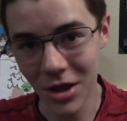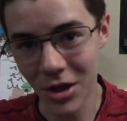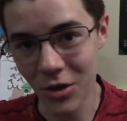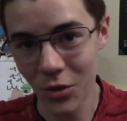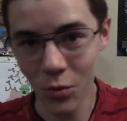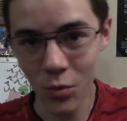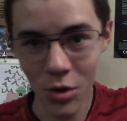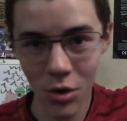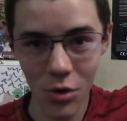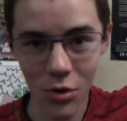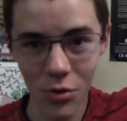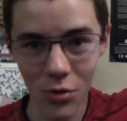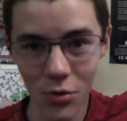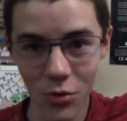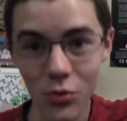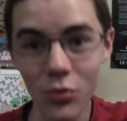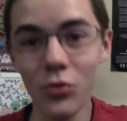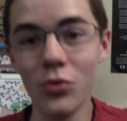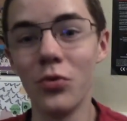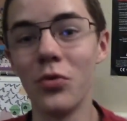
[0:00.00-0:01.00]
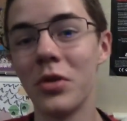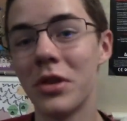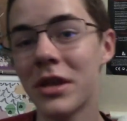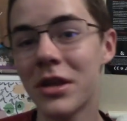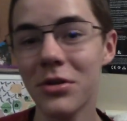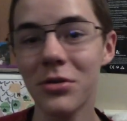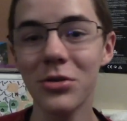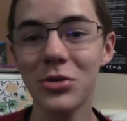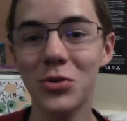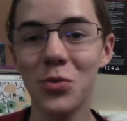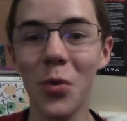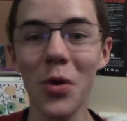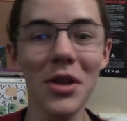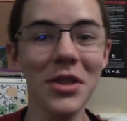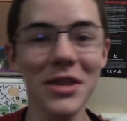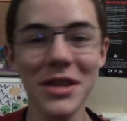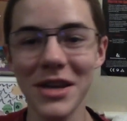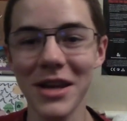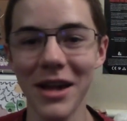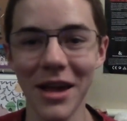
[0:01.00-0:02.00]
woo! Heroes won
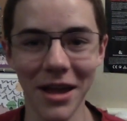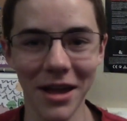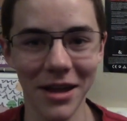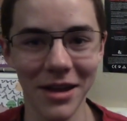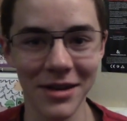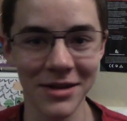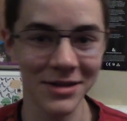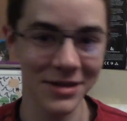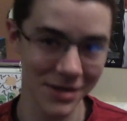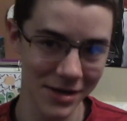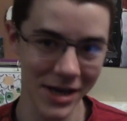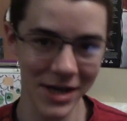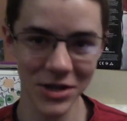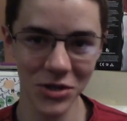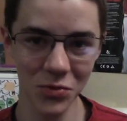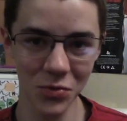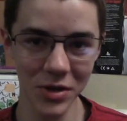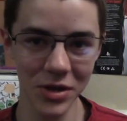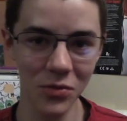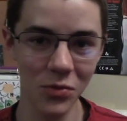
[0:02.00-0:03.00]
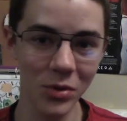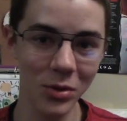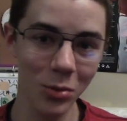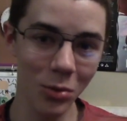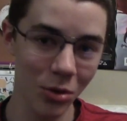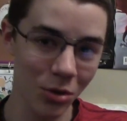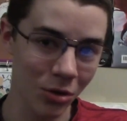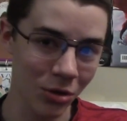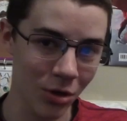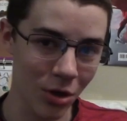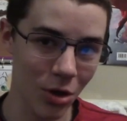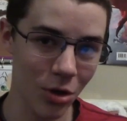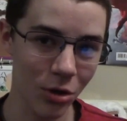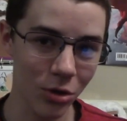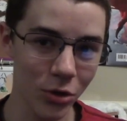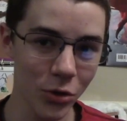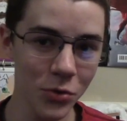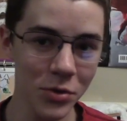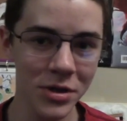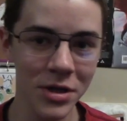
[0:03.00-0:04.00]
the day, and next week we will
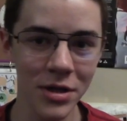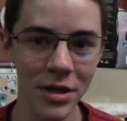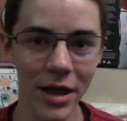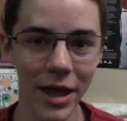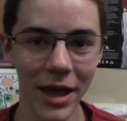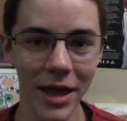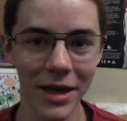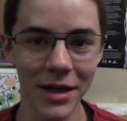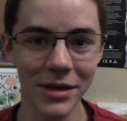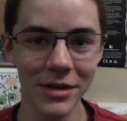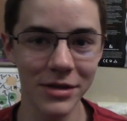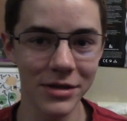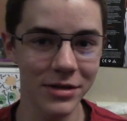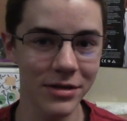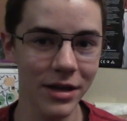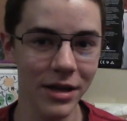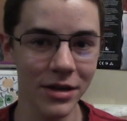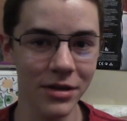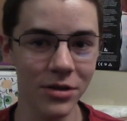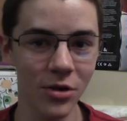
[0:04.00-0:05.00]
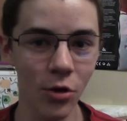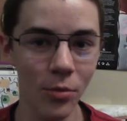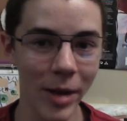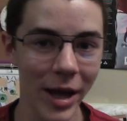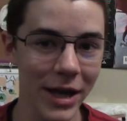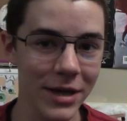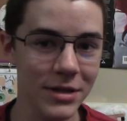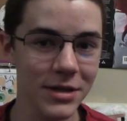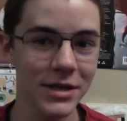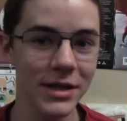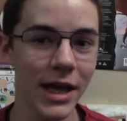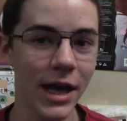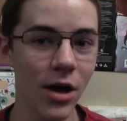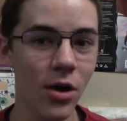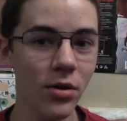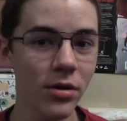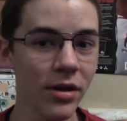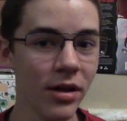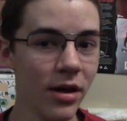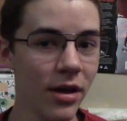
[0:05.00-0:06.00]
loot and go back to
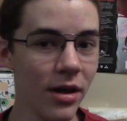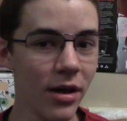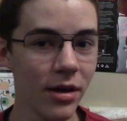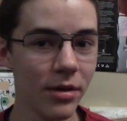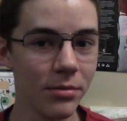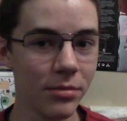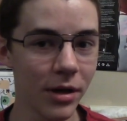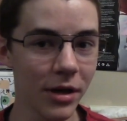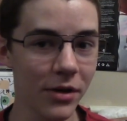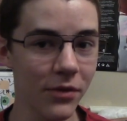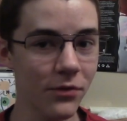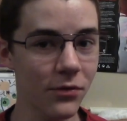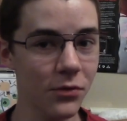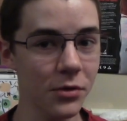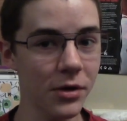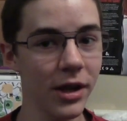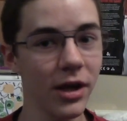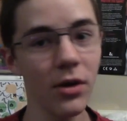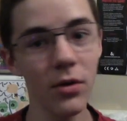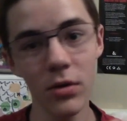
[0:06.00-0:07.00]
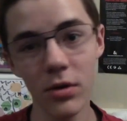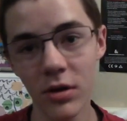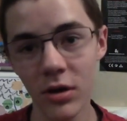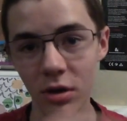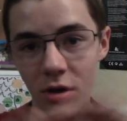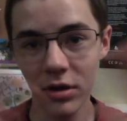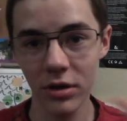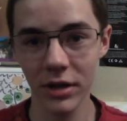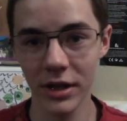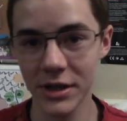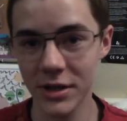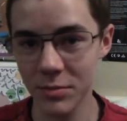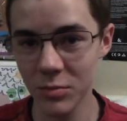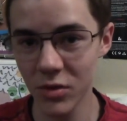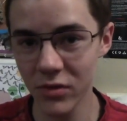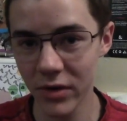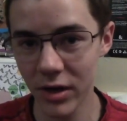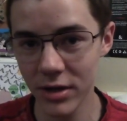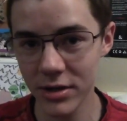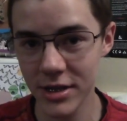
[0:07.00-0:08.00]
town. But for now, let's move
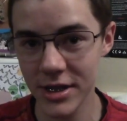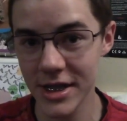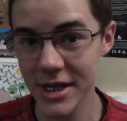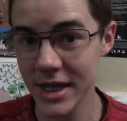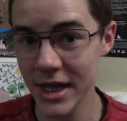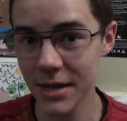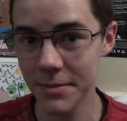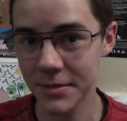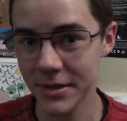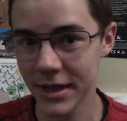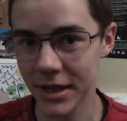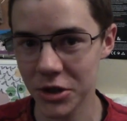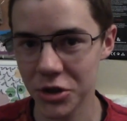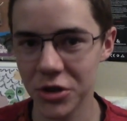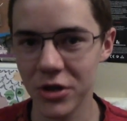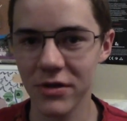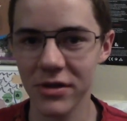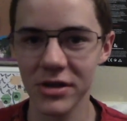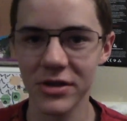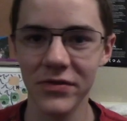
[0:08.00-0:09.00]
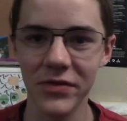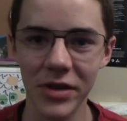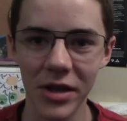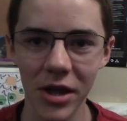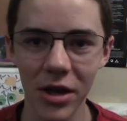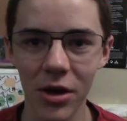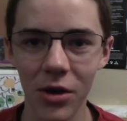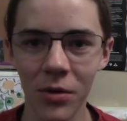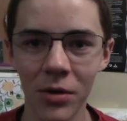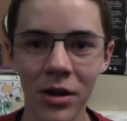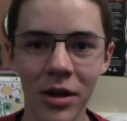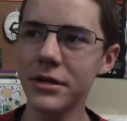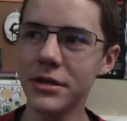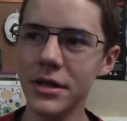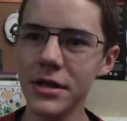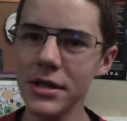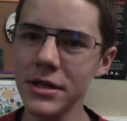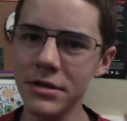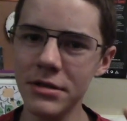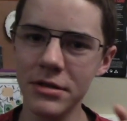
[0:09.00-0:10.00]
on to the DM section of this video. So
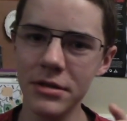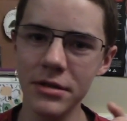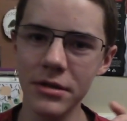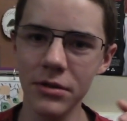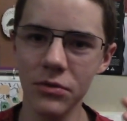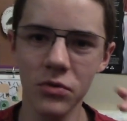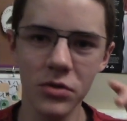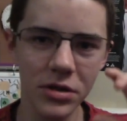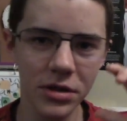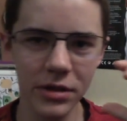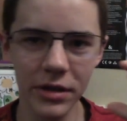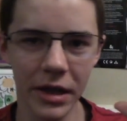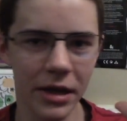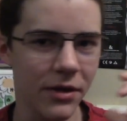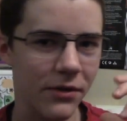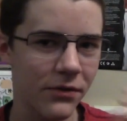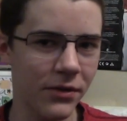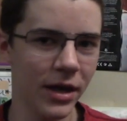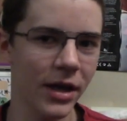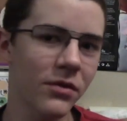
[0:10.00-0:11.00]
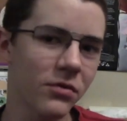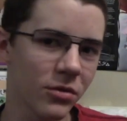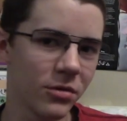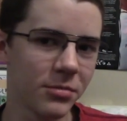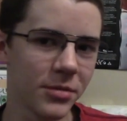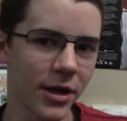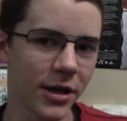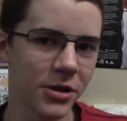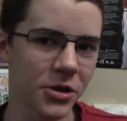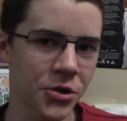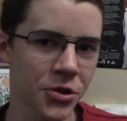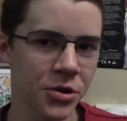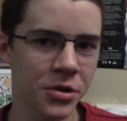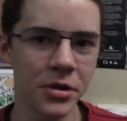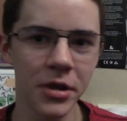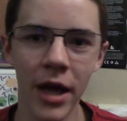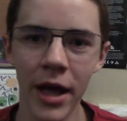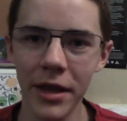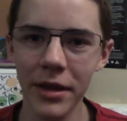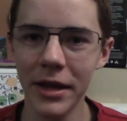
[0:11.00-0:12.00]
this was like a 5-room dungeon,
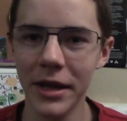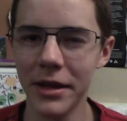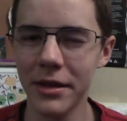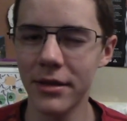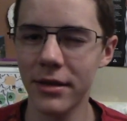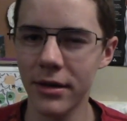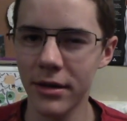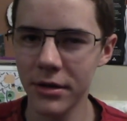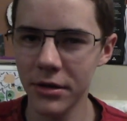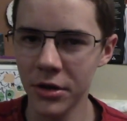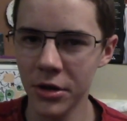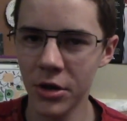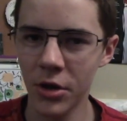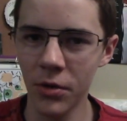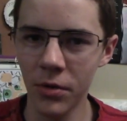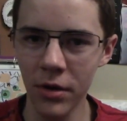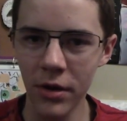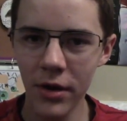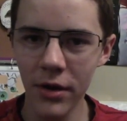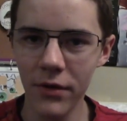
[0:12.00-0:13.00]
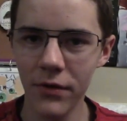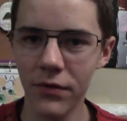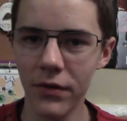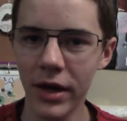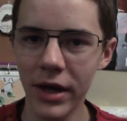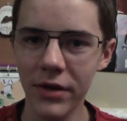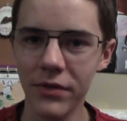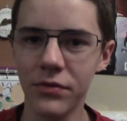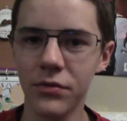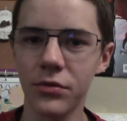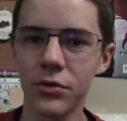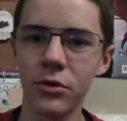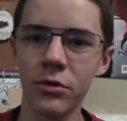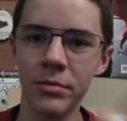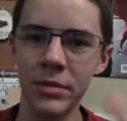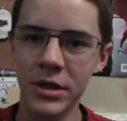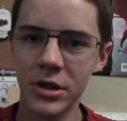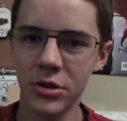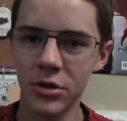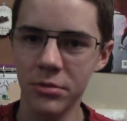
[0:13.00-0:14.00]
not like the 5-room
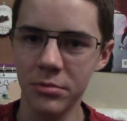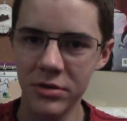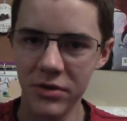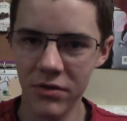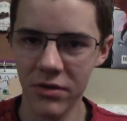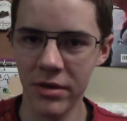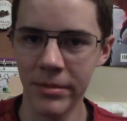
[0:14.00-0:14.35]
in terms of